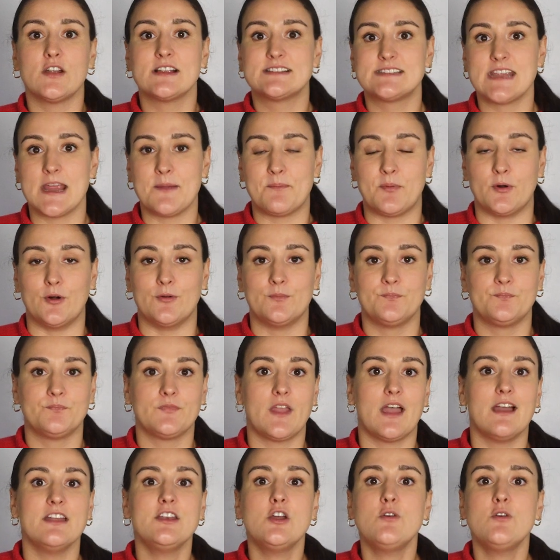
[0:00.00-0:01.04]
For example,
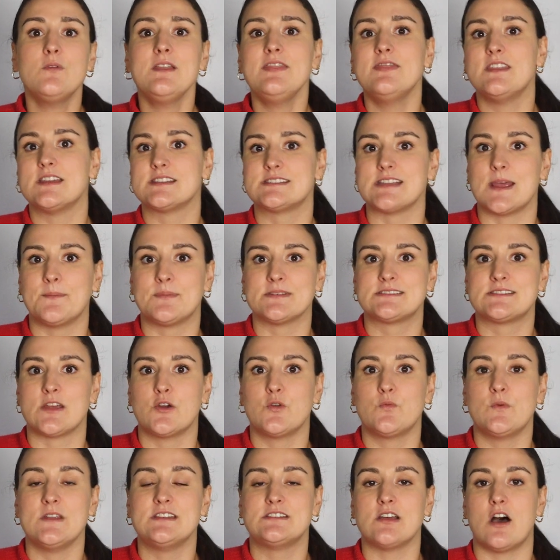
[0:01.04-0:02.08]
I know in this
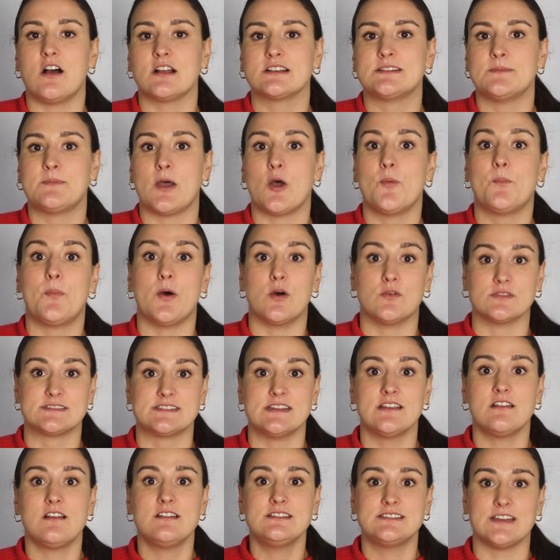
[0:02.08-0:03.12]
episode we talked about
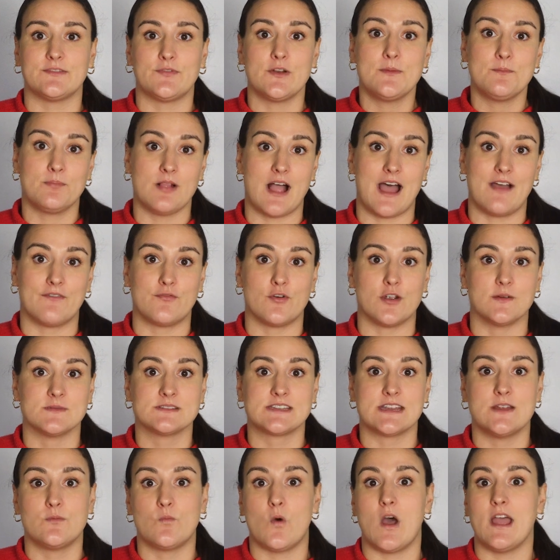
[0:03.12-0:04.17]
posting on different platforms
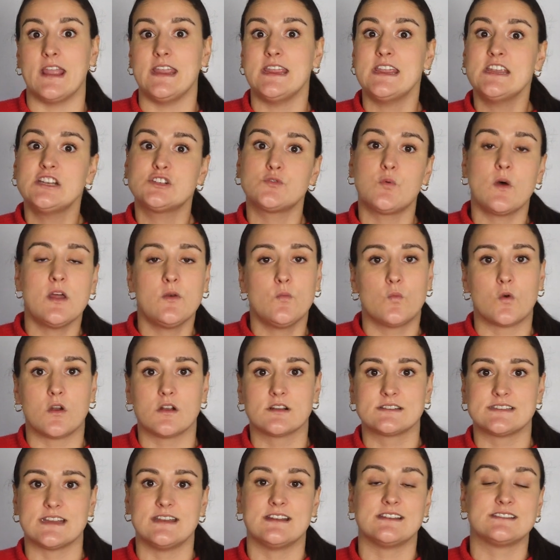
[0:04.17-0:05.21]
and why each one
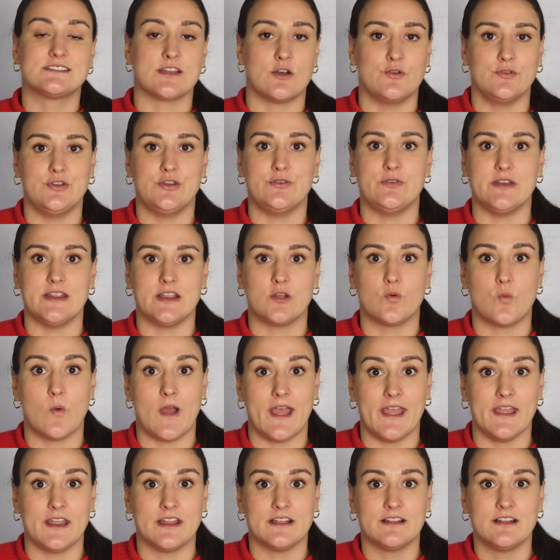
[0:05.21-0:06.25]
works in its own unique
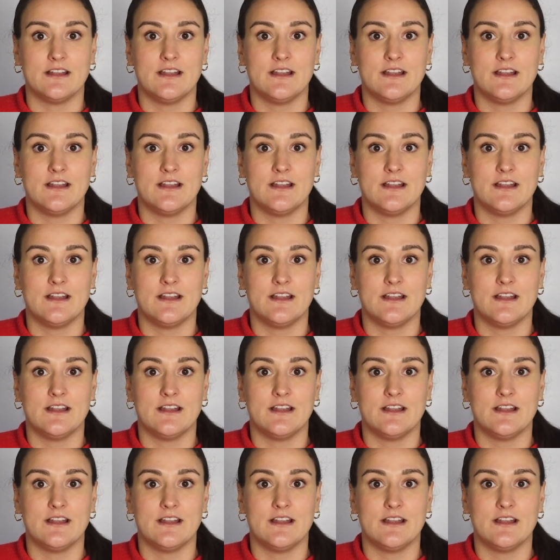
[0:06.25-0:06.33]
way.